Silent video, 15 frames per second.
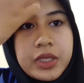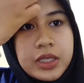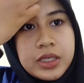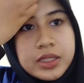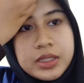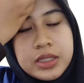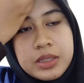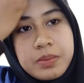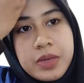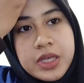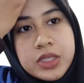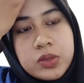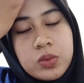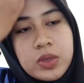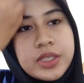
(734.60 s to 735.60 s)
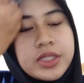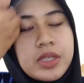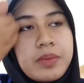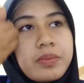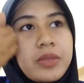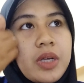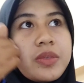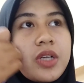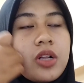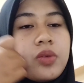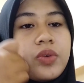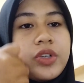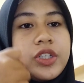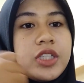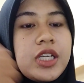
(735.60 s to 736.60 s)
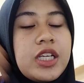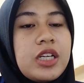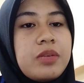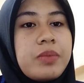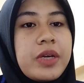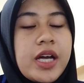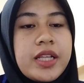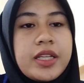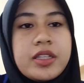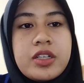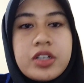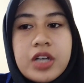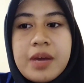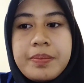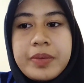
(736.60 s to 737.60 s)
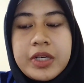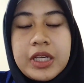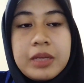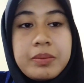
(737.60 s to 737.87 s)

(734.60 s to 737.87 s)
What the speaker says: because the best one sometimes already taken by another company,